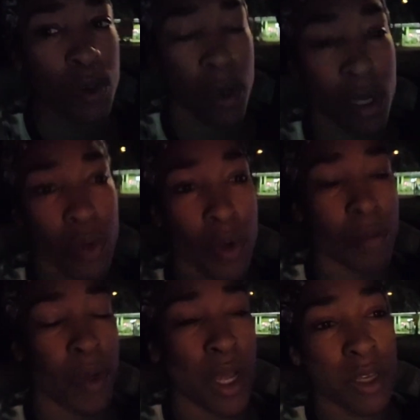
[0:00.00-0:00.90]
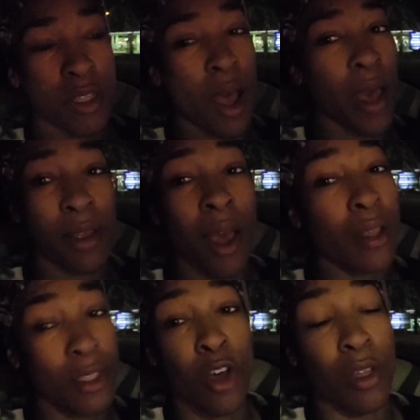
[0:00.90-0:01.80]
bra and underwear, but I
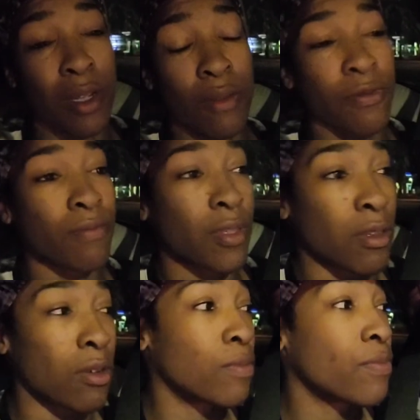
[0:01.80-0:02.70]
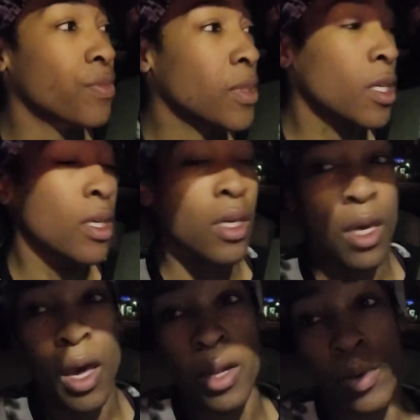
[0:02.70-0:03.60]
saw enough. So
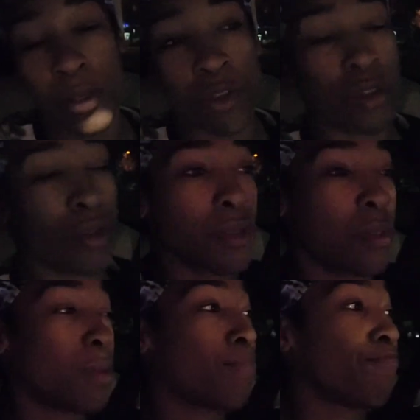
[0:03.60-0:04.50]
anyway, just